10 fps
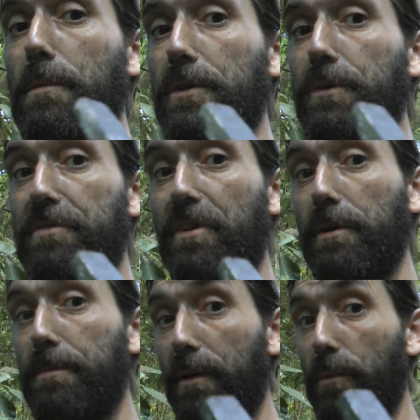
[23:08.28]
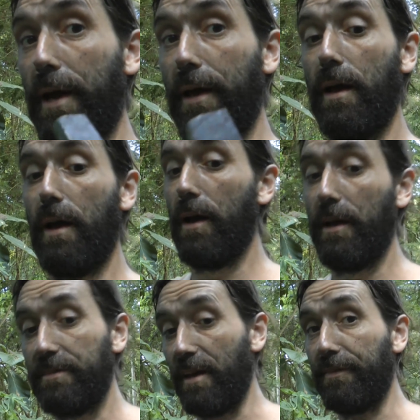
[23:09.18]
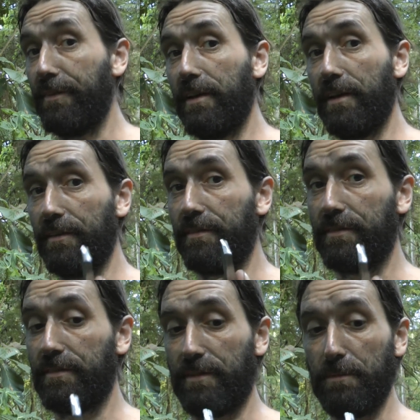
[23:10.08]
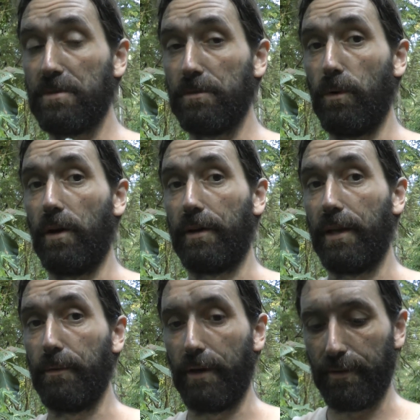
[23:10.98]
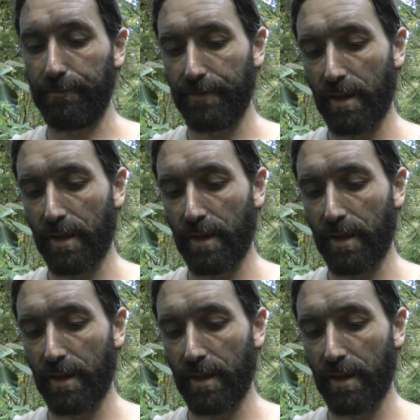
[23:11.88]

WD40, by the way, definitely seems to work anyway.